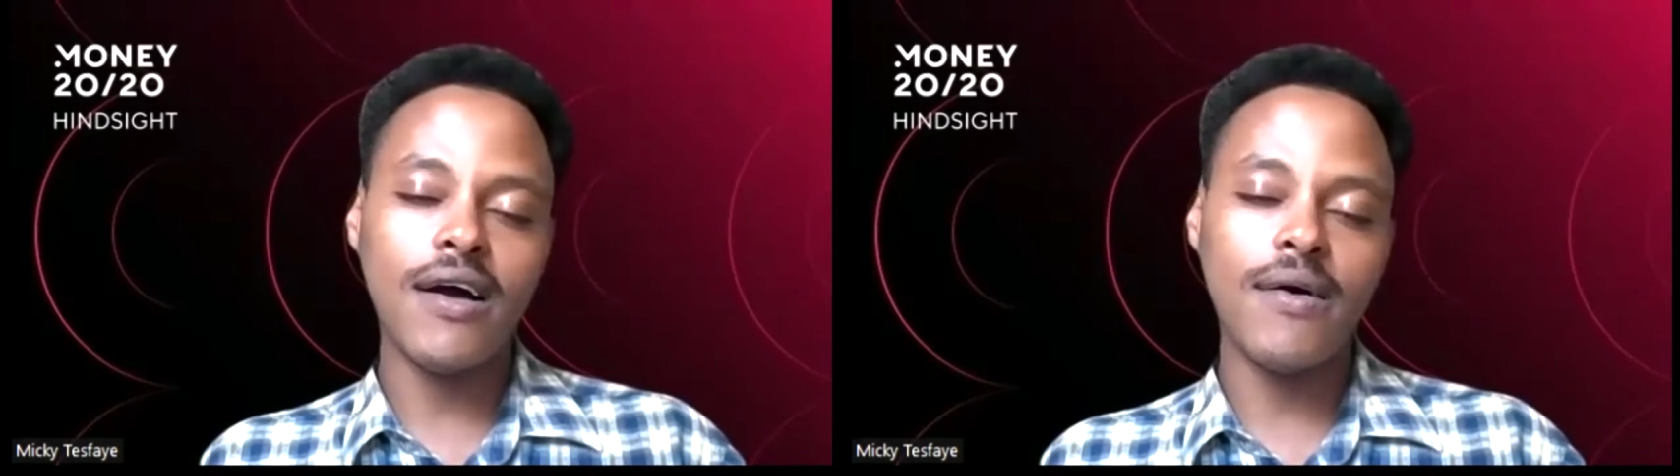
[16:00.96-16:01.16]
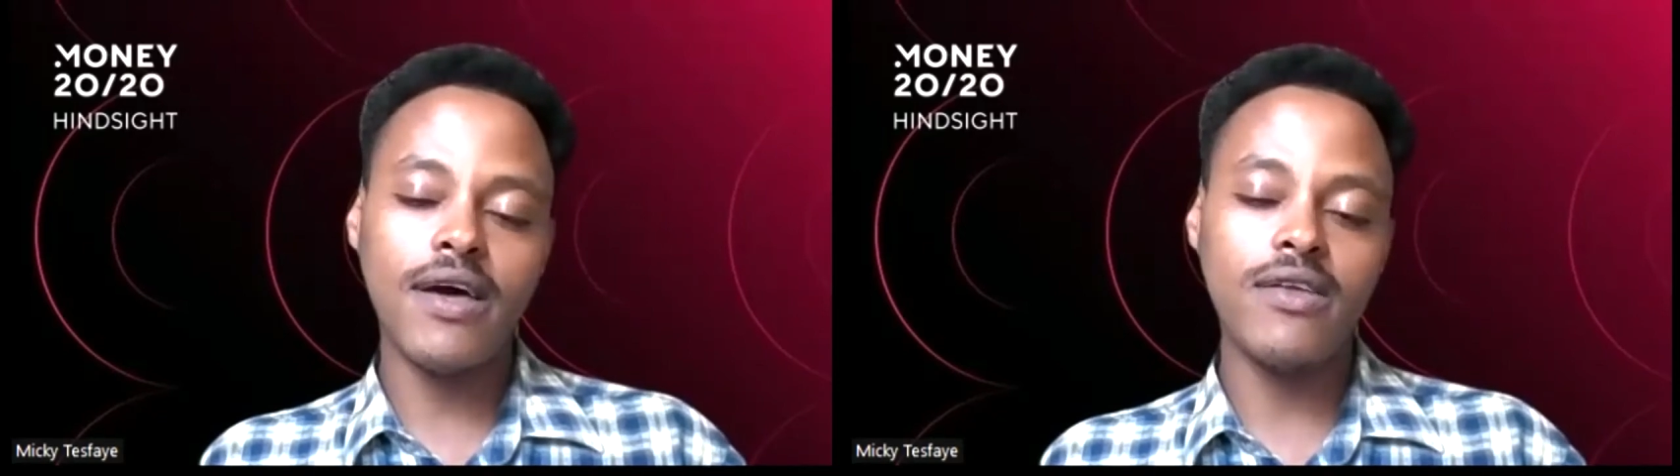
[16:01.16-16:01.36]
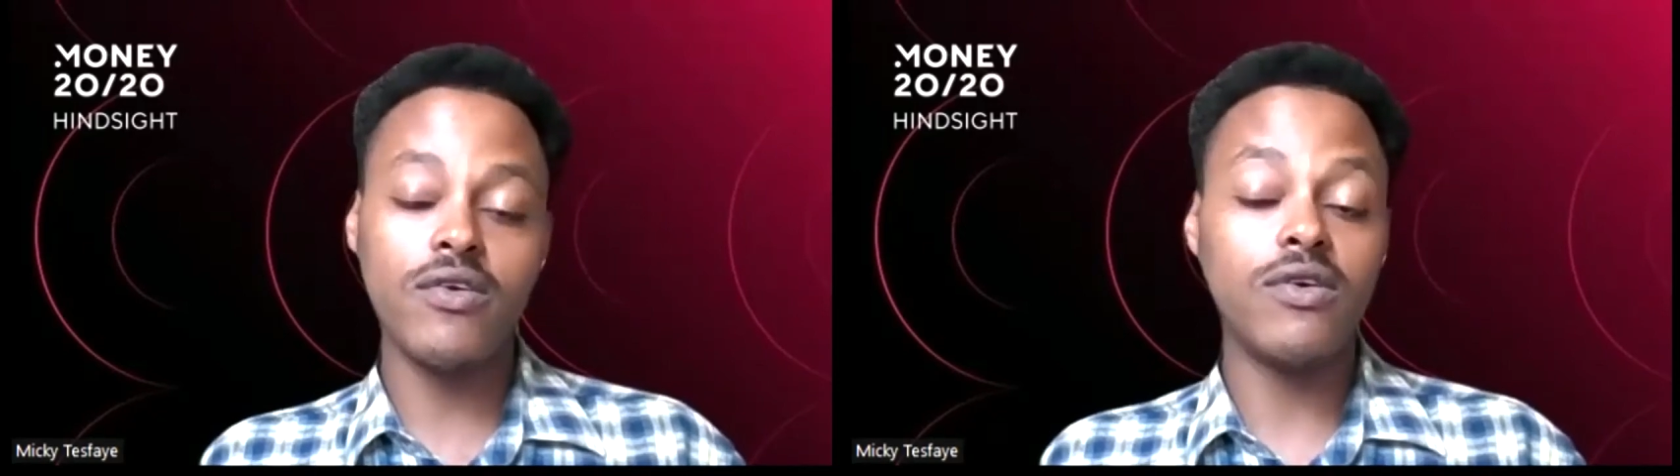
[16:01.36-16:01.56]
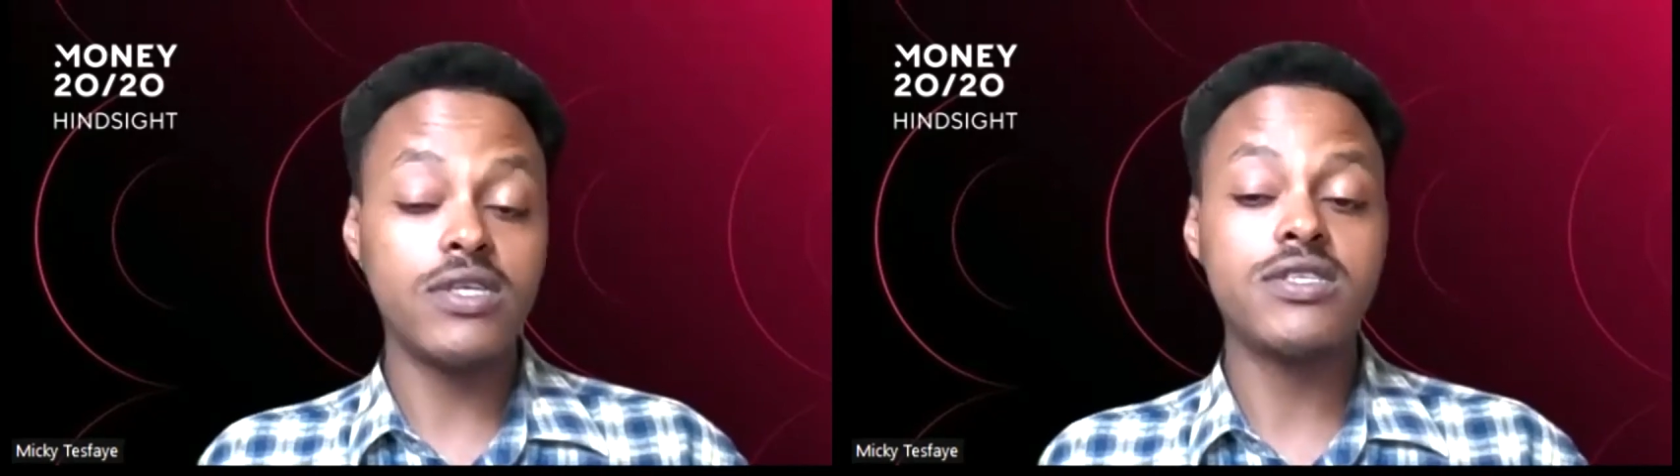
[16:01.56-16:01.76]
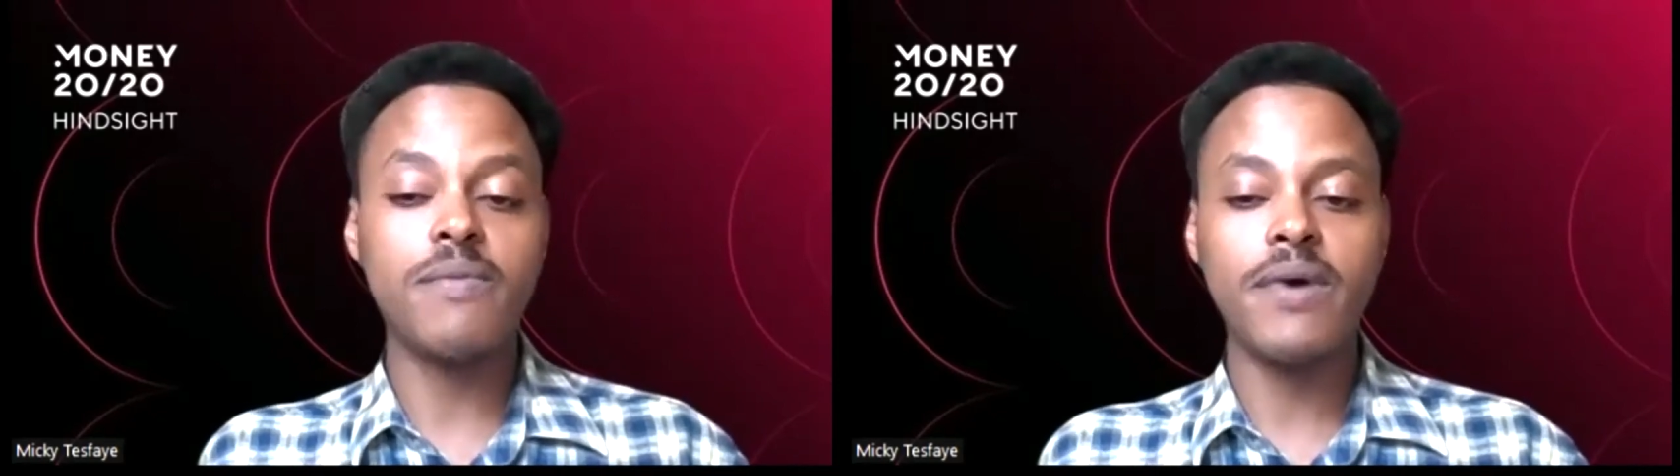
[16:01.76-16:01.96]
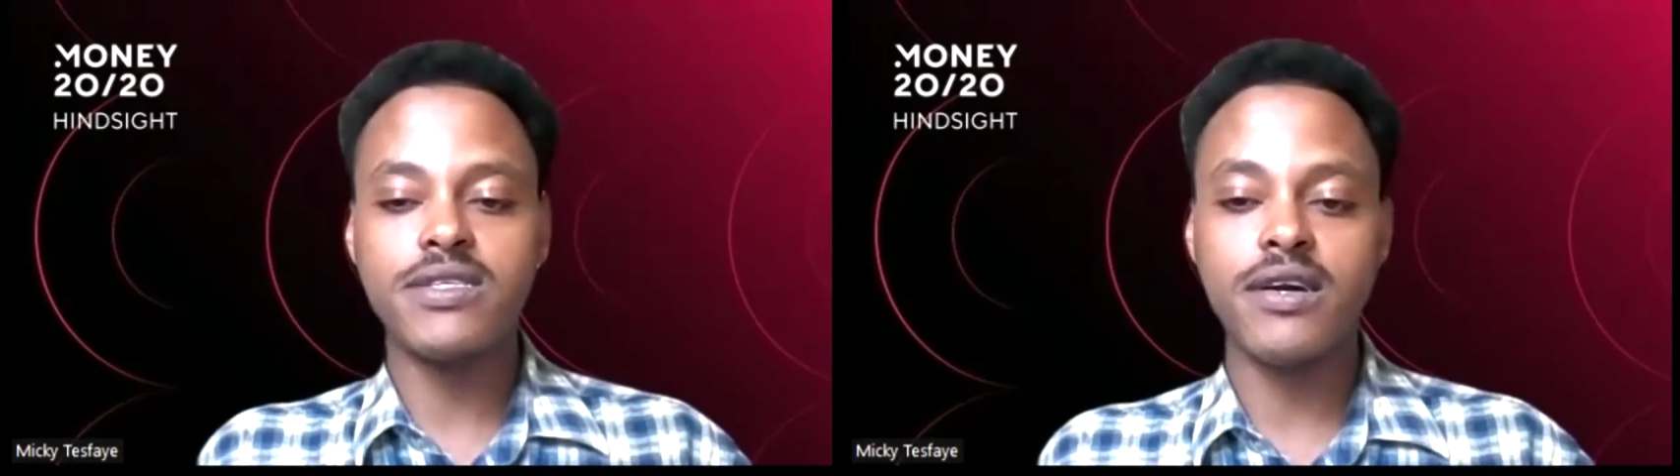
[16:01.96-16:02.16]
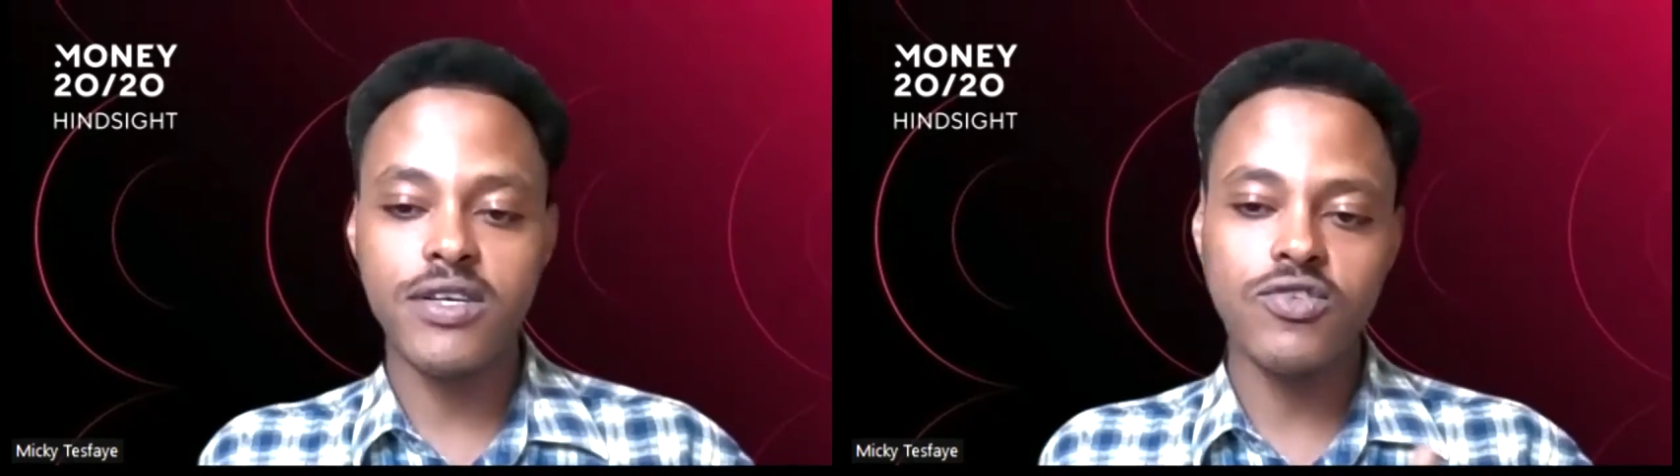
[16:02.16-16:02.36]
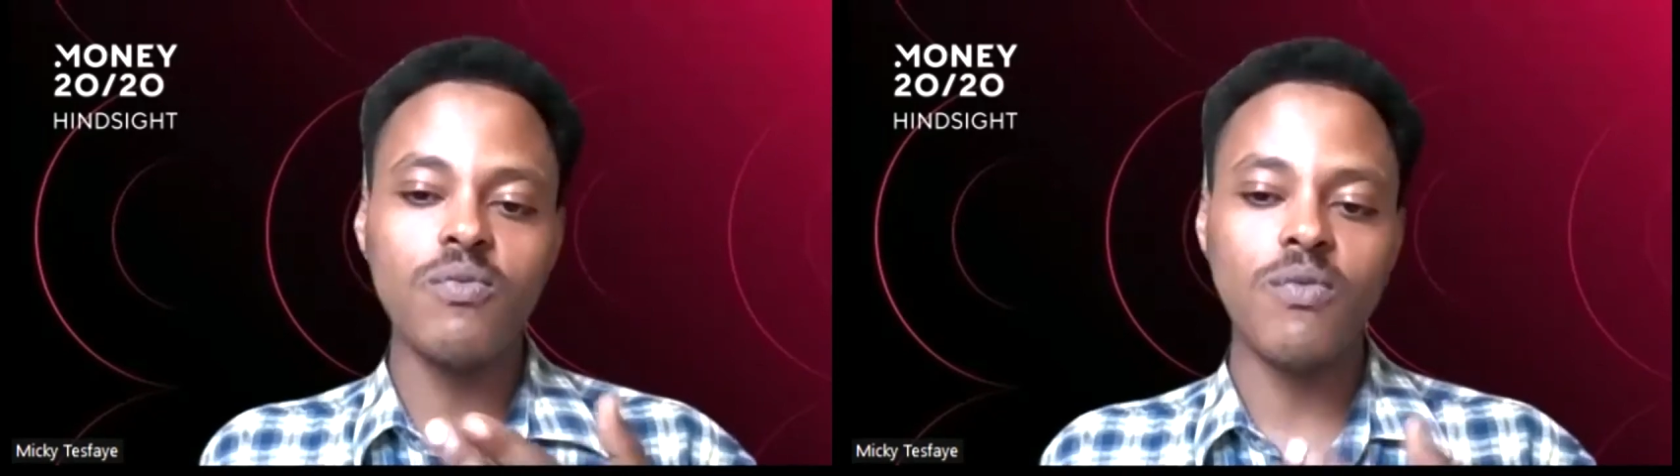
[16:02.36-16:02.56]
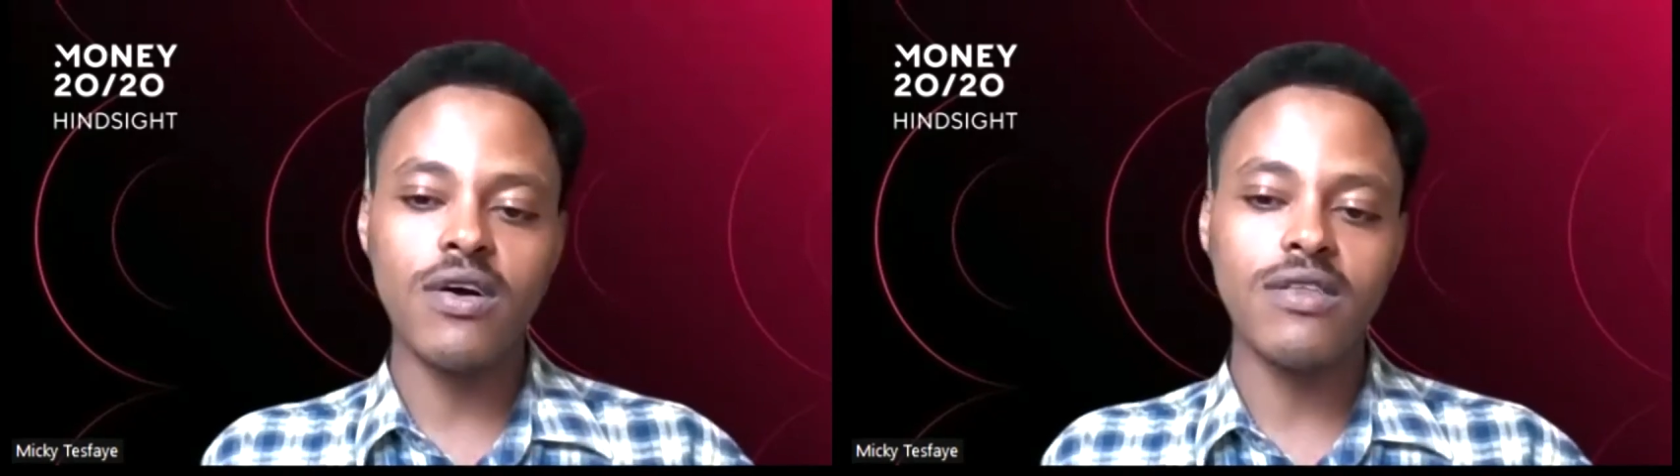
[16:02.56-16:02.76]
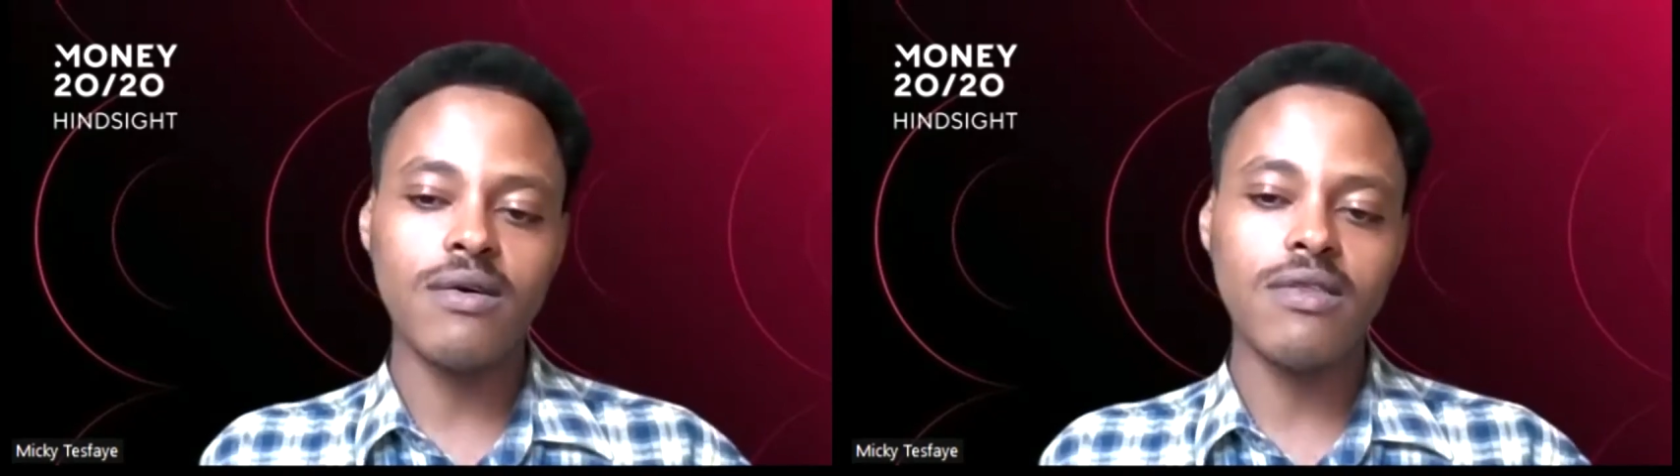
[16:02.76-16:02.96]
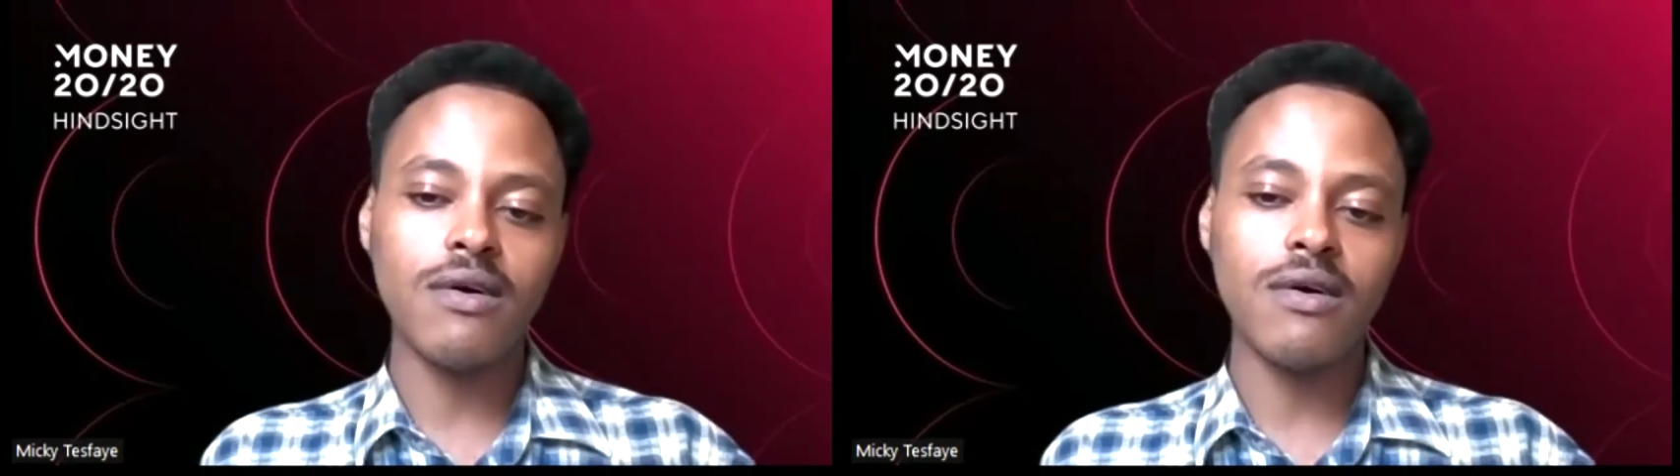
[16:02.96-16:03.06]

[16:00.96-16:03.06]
uh, and you know it's amazing because you mock the,